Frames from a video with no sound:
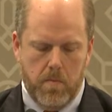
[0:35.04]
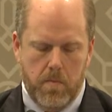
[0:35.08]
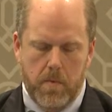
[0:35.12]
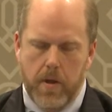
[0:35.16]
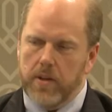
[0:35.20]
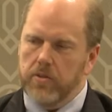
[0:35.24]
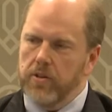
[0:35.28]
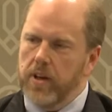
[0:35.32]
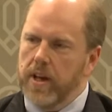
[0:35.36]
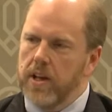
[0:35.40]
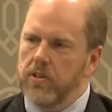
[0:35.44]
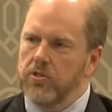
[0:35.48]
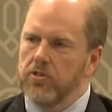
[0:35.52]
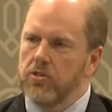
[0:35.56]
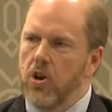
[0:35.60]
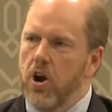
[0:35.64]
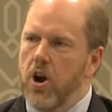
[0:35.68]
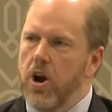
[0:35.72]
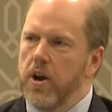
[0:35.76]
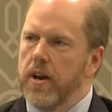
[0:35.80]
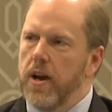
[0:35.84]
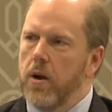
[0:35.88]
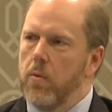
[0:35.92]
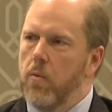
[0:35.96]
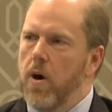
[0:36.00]
as I get
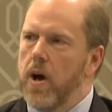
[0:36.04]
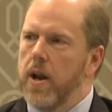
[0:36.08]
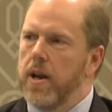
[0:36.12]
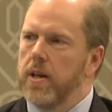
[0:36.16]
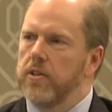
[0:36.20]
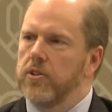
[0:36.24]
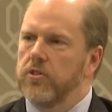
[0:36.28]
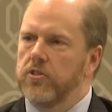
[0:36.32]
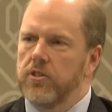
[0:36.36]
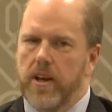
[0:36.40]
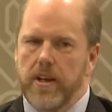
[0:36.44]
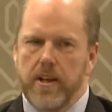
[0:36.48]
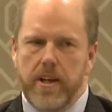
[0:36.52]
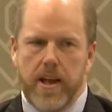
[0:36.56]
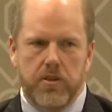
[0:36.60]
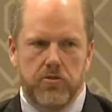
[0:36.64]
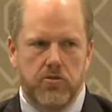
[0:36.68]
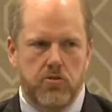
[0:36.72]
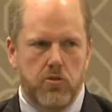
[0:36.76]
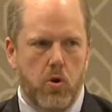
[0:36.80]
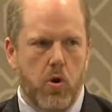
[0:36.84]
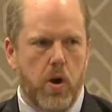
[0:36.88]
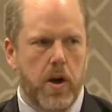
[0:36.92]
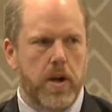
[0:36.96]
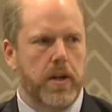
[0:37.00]
started, I wanted to say, as
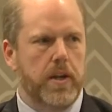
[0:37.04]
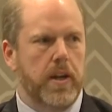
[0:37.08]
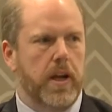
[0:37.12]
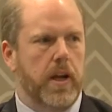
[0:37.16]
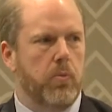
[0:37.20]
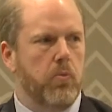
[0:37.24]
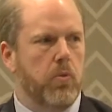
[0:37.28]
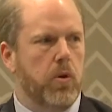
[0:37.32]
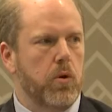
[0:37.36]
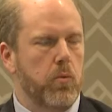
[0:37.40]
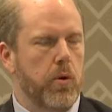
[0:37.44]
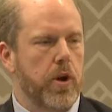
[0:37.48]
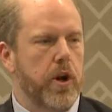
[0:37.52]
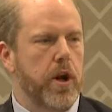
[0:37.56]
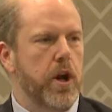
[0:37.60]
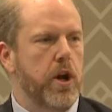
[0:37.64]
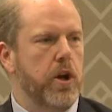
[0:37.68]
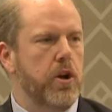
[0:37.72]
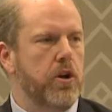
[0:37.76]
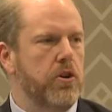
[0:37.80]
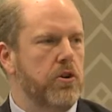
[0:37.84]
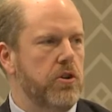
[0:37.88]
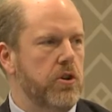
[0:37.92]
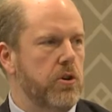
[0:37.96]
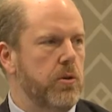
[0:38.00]
Joy did, what we're
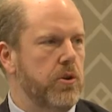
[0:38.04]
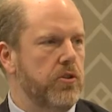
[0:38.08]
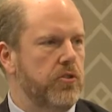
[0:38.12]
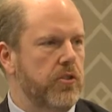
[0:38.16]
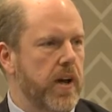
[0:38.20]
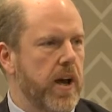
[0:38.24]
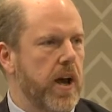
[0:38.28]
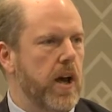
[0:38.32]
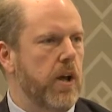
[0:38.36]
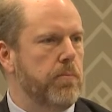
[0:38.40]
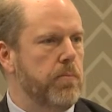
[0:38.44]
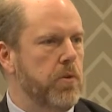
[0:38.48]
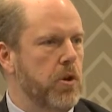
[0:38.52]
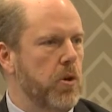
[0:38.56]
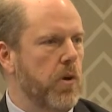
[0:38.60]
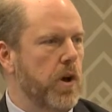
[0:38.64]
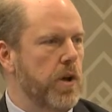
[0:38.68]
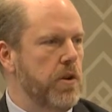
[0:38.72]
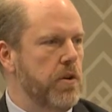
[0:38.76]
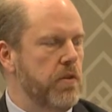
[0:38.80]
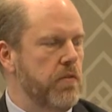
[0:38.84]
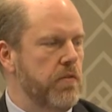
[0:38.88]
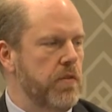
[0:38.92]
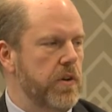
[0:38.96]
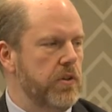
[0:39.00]
here to do is to help you
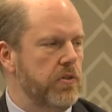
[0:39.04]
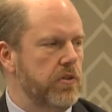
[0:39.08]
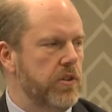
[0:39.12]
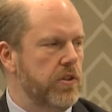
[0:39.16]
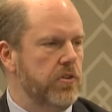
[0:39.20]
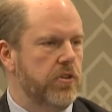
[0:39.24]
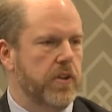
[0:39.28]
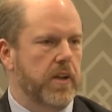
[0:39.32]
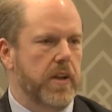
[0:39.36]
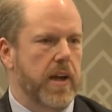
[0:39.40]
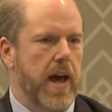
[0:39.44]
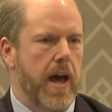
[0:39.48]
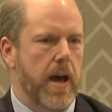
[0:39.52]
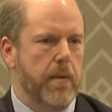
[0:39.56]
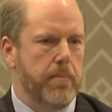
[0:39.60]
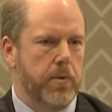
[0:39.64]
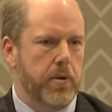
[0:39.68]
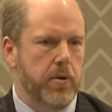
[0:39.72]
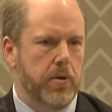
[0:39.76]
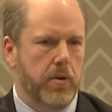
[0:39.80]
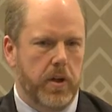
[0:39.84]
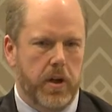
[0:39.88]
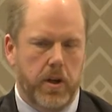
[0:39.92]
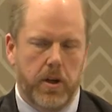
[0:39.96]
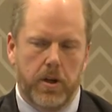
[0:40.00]
on your visits to
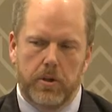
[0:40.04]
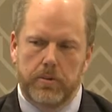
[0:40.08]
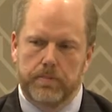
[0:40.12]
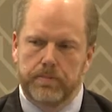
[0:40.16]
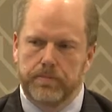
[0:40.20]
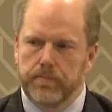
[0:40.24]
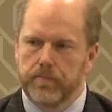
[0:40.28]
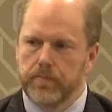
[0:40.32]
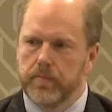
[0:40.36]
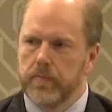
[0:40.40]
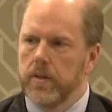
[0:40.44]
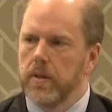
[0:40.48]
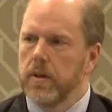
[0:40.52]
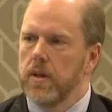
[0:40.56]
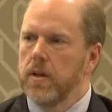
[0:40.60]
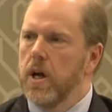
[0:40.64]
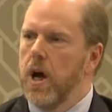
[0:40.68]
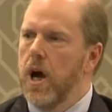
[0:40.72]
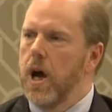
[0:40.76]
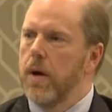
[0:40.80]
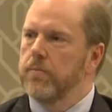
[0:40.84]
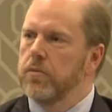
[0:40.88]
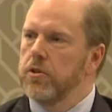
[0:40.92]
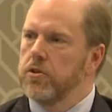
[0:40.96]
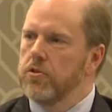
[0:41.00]
Capitol Hill,
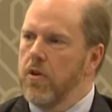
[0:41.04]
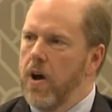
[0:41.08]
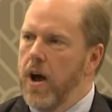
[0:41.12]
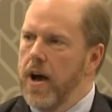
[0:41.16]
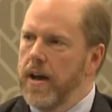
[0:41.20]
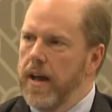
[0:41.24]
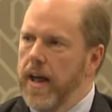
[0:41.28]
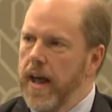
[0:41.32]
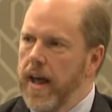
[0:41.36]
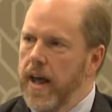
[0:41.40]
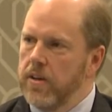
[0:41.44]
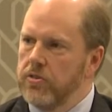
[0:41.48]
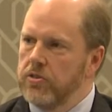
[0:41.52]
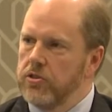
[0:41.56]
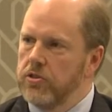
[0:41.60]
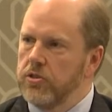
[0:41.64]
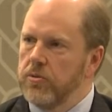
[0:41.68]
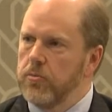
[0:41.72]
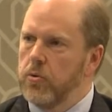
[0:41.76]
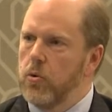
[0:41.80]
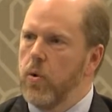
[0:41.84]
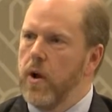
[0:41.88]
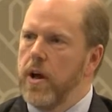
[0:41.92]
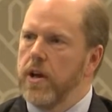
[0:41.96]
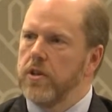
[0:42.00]
um, to try to answer
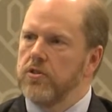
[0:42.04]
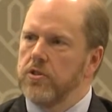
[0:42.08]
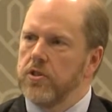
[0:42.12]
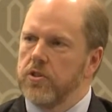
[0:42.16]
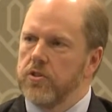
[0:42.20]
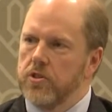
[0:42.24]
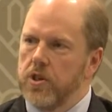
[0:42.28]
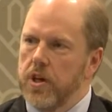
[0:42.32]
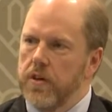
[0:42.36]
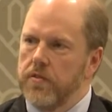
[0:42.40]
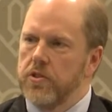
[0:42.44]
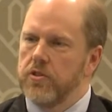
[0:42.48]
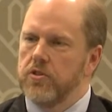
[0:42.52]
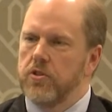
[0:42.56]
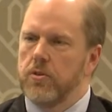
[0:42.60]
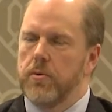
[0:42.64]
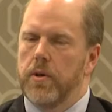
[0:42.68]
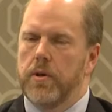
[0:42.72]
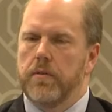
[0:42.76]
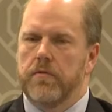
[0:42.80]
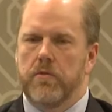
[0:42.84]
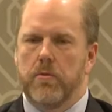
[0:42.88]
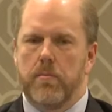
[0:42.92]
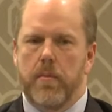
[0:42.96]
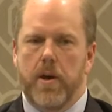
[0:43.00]
some questions, give you some
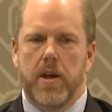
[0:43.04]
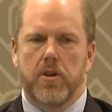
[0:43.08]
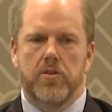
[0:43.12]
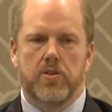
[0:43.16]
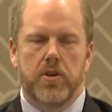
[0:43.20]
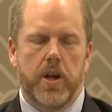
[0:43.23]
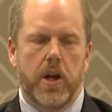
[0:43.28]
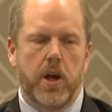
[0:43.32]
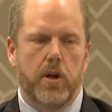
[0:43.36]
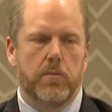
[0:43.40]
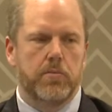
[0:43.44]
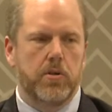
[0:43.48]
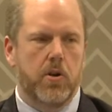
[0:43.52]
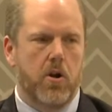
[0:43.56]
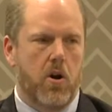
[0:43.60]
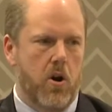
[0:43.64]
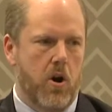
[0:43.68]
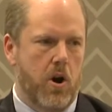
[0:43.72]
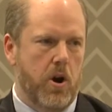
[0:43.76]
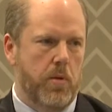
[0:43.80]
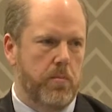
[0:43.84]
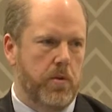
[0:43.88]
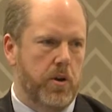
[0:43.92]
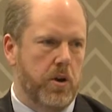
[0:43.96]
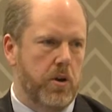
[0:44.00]
information, help to
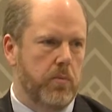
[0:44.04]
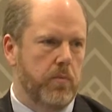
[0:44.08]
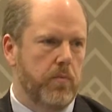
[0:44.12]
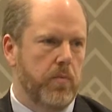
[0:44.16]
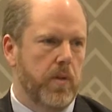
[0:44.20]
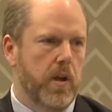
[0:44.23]
arm you.